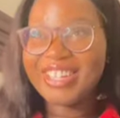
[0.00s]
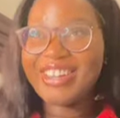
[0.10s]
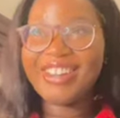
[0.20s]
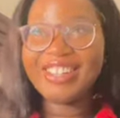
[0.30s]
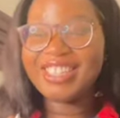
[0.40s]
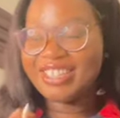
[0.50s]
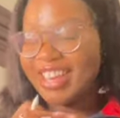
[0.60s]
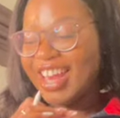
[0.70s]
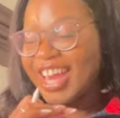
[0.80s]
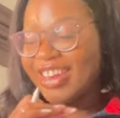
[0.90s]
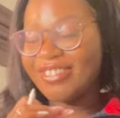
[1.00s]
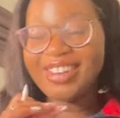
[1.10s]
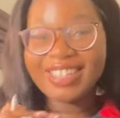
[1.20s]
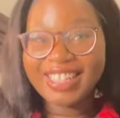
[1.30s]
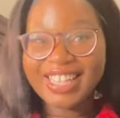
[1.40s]
college
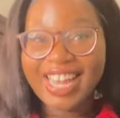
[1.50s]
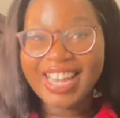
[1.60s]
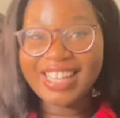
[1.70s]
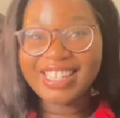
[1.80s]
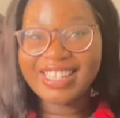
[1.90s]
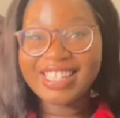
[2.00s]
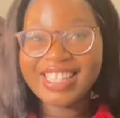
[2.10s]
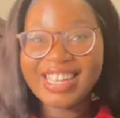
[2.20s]
while it lasts.